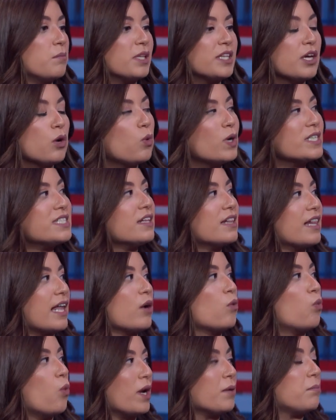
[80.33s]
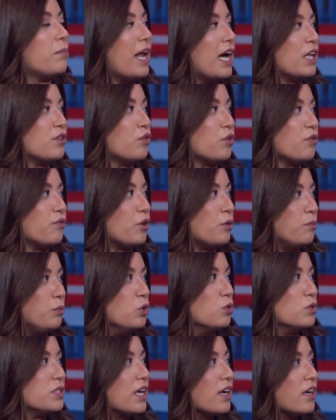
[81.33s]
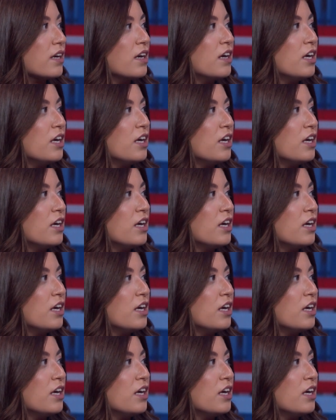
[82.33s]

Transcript: But there wasn't like one platform for music